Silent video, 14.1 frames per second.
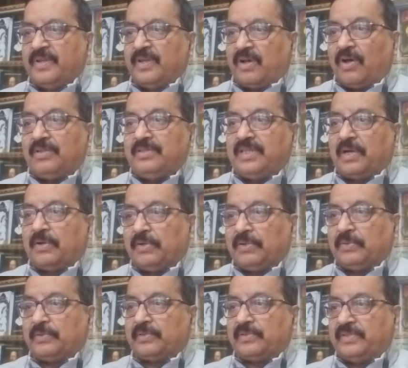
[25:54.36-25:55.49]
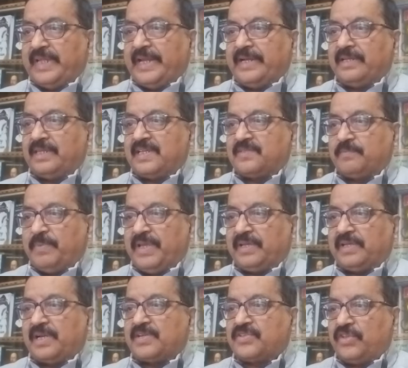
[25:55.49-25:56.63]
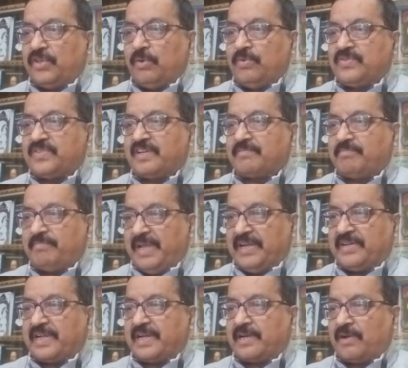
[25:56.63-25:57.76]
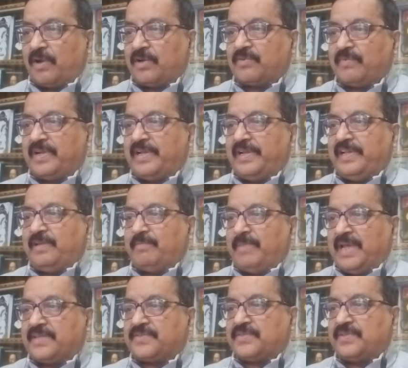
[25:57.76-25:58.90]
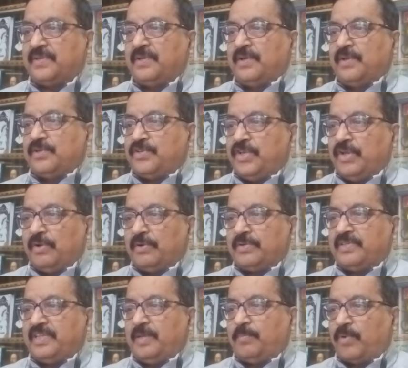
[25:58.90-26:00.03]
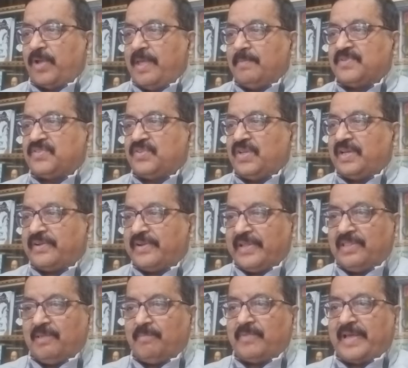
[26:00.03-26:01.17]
On the whole, then, the speaker's use of meter not only makes sure the poem's rhythm